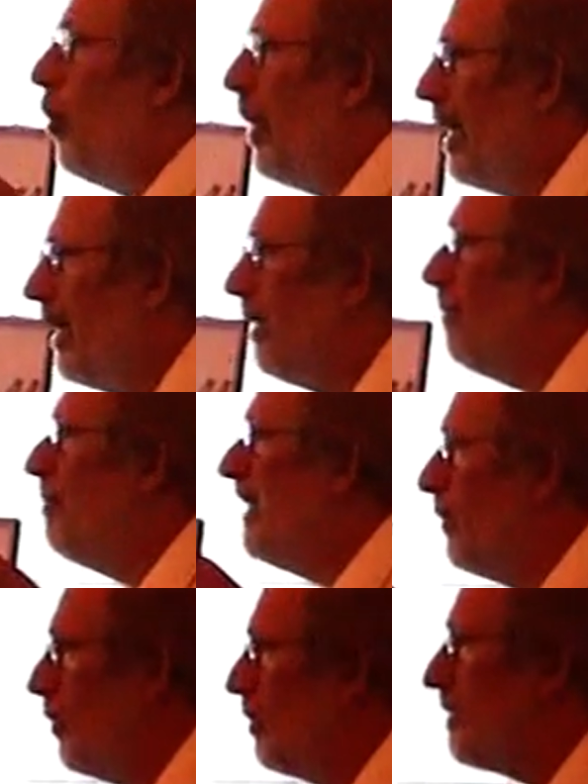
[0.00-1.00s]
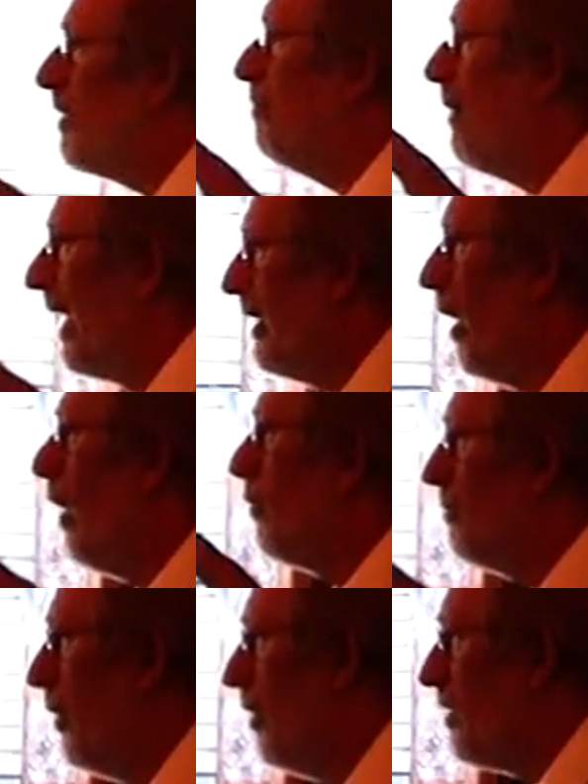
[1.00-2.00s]
will be used by
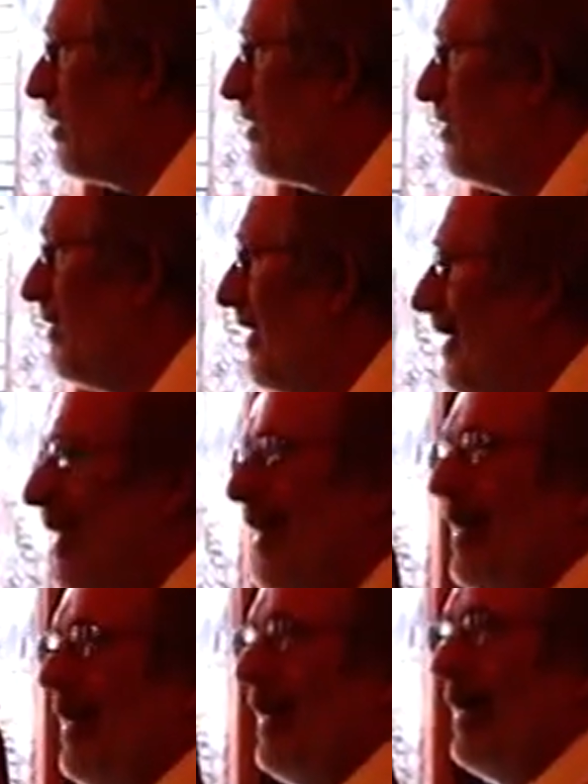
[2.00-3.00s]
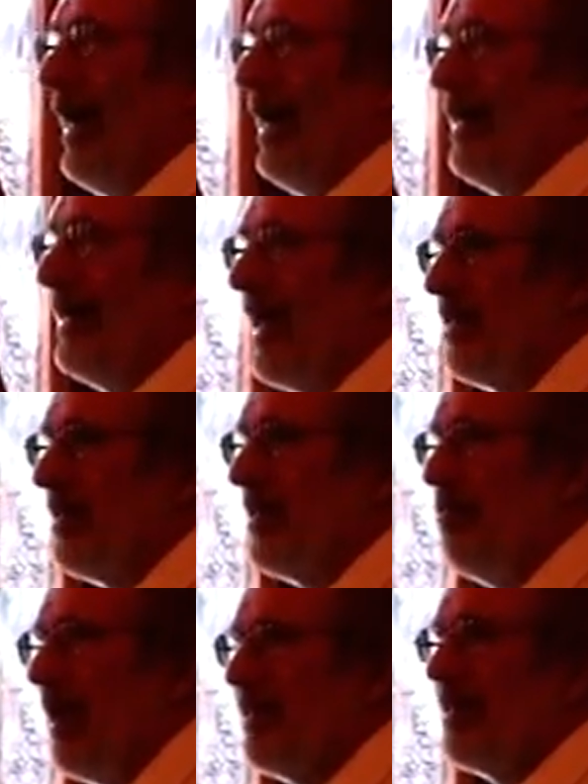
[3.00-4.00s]
our birds. And that's
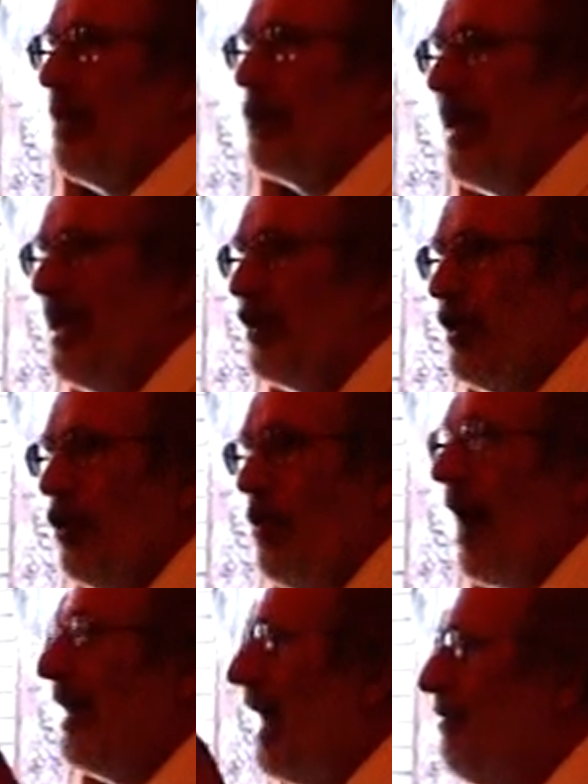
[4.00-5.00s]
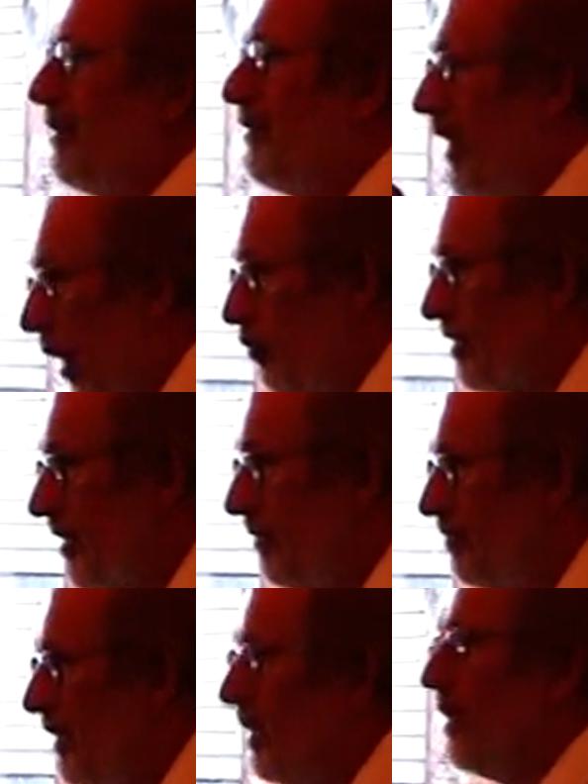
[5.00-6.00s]
the best ratio I ever found.
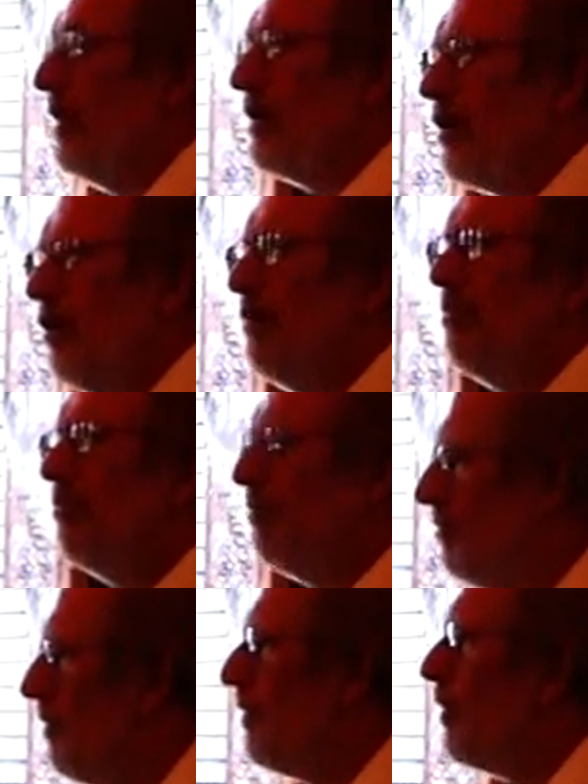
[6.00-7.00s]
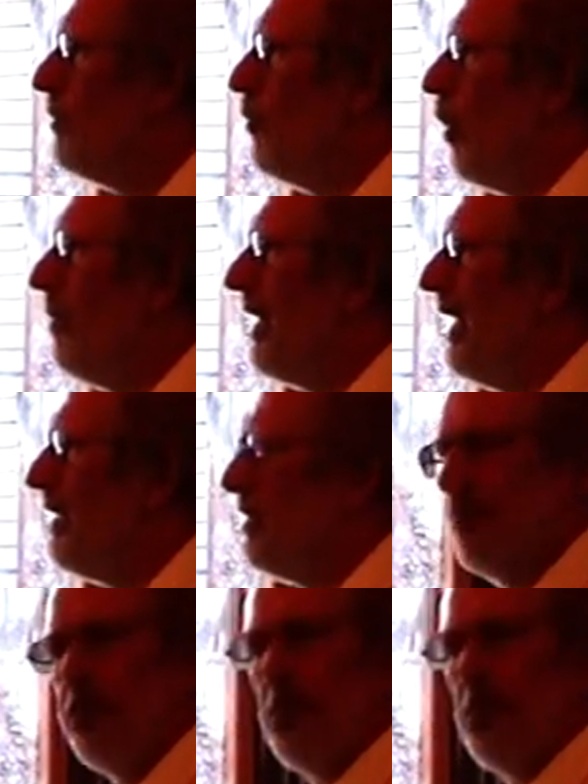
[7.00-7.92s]
So, normalize,